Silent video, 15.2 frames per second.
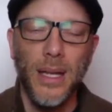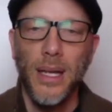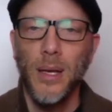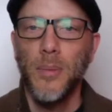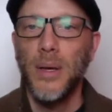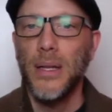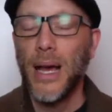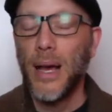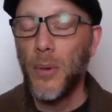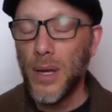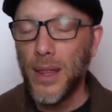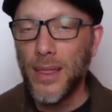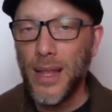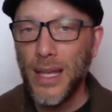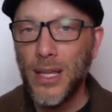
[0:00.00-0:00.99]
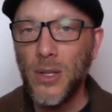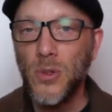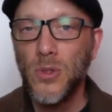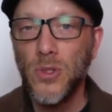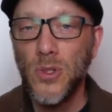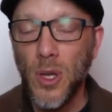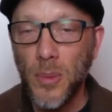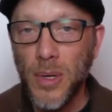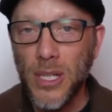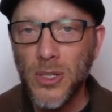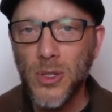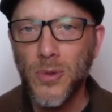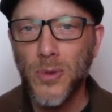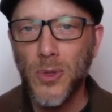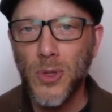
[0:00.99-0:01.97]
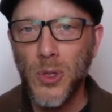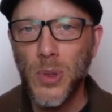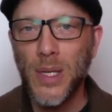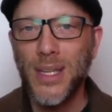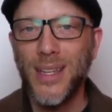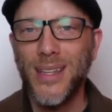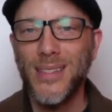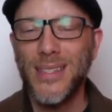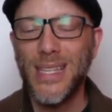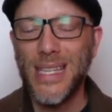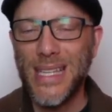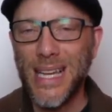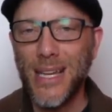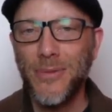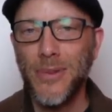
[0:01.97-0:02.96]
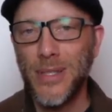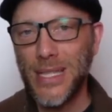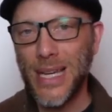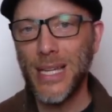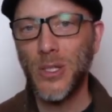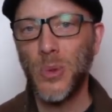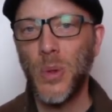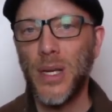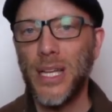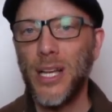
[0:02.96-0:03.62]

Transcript: But I want to thank you so much for joining us today for day 20.